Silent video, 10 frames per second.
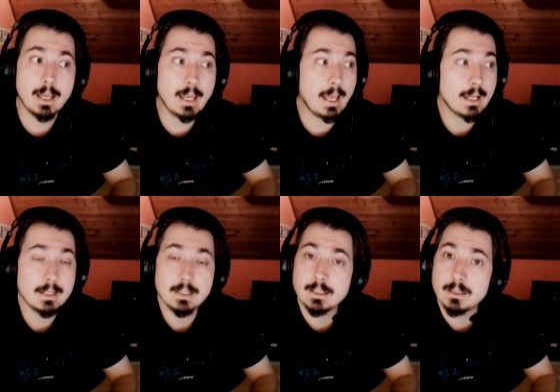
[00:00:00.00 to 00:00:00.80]
and
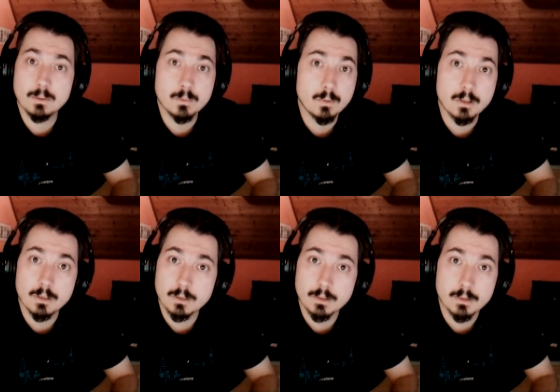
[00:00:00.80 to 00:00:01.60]
it didn't
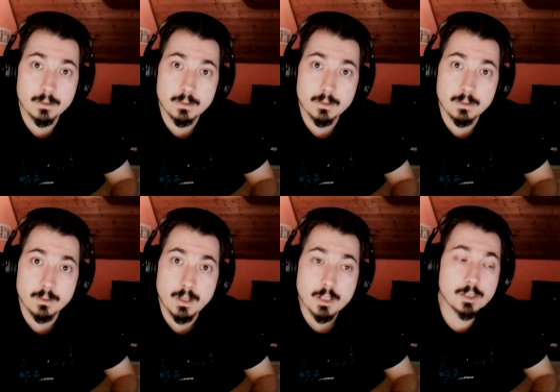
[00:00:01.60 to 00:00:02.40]
work.
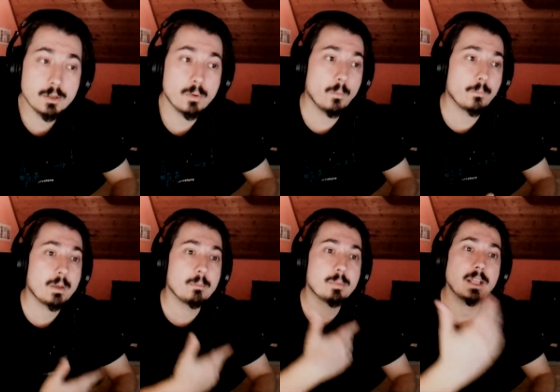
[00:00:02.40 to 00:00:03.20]
So
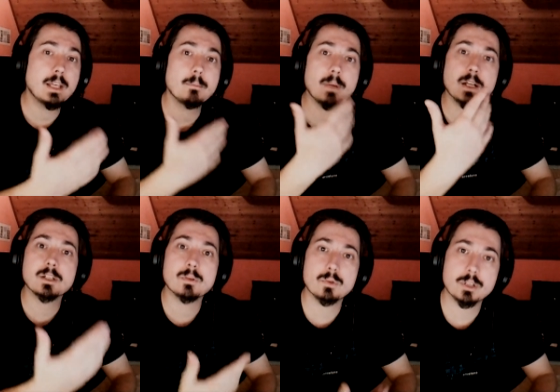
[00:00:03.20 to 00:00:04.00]
bringing back
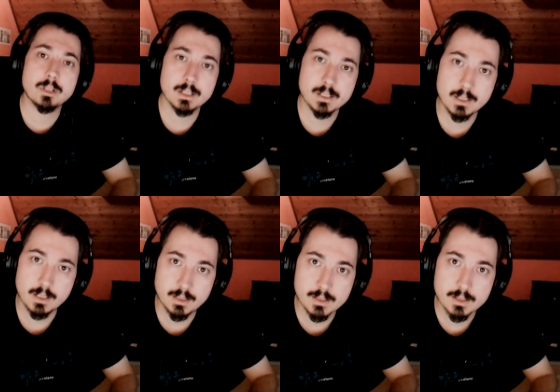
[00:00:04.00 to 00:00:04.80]
socialist
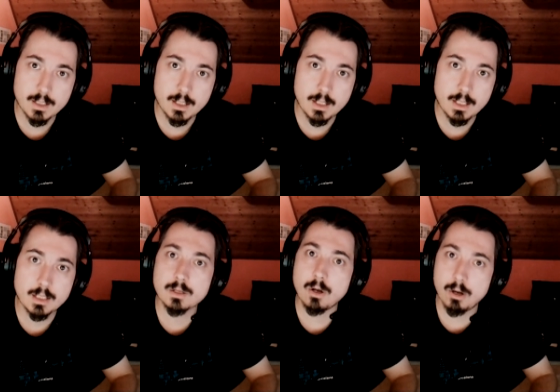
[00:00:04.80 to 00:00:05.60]
things
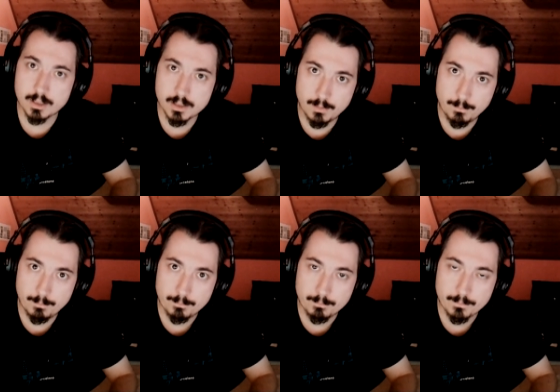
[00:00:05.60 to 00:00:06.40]
is awesome.
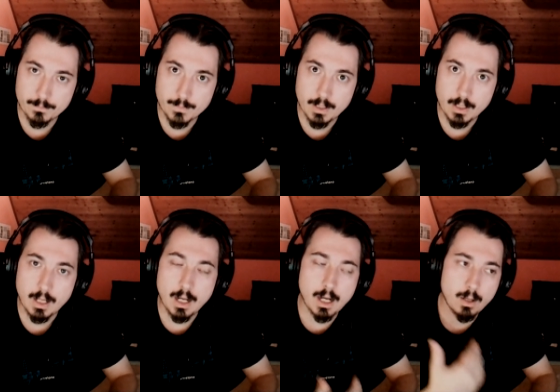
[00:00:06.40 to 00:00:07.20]

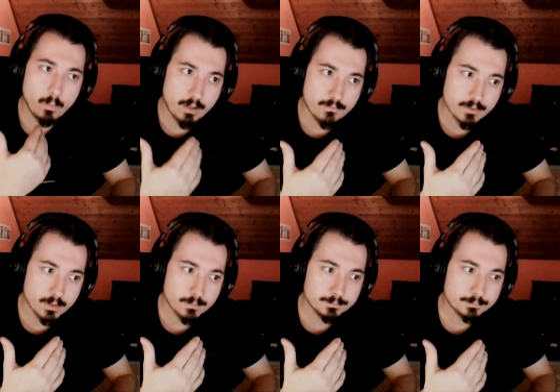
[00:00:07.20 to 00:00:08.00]
However,
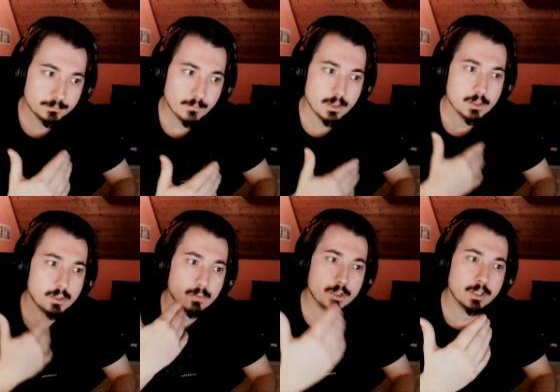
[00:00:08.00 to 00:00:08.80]

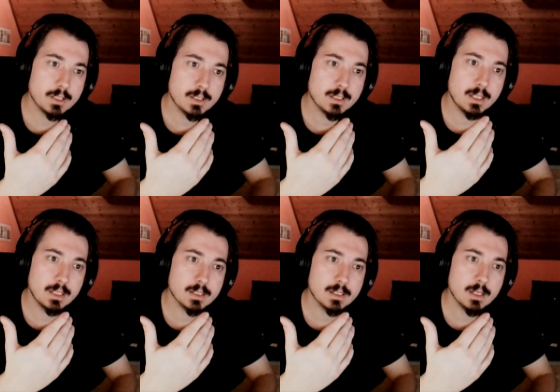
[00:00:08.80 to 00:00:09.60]
socialist
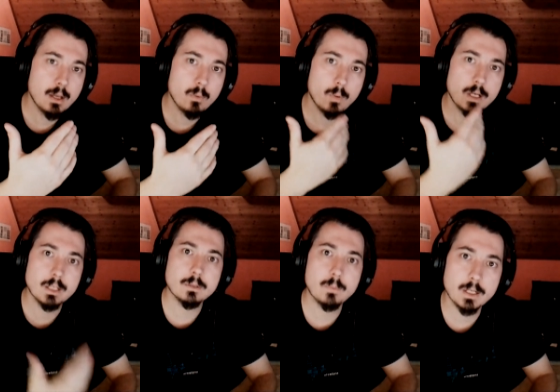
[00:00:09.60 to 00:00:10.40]
things when
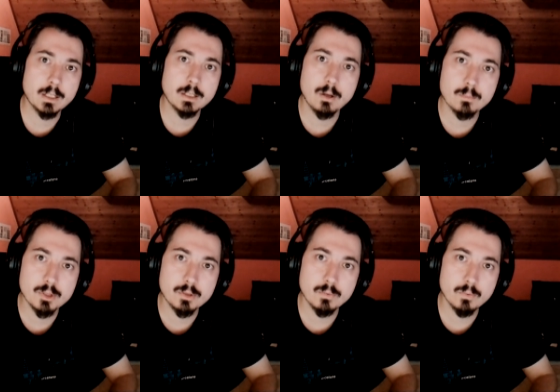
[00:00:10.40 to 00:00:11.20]
it comes
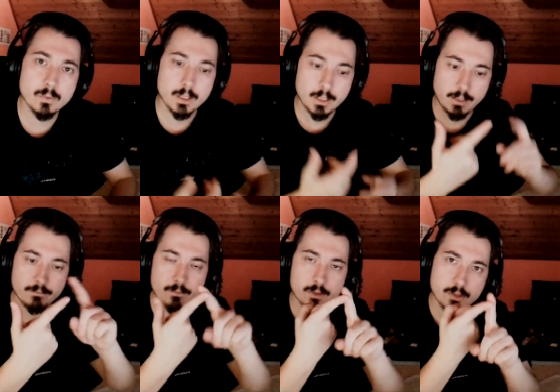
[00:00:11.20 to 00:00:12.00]
to
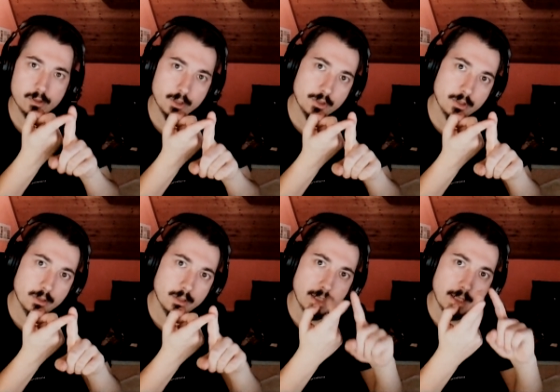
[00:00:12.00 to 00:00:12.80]

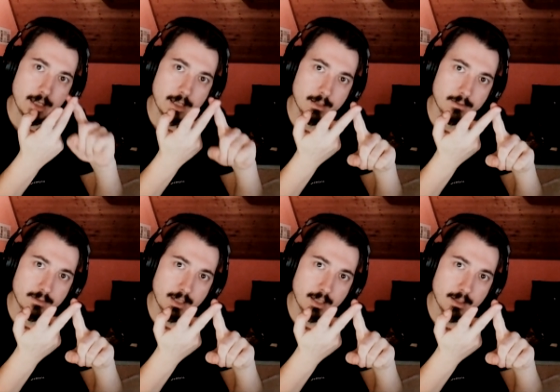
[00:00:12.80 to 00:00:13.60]
infrastructure,
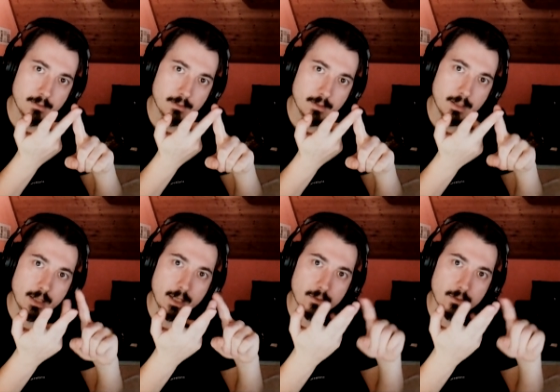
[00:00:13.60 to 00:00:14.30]
healthcare, and all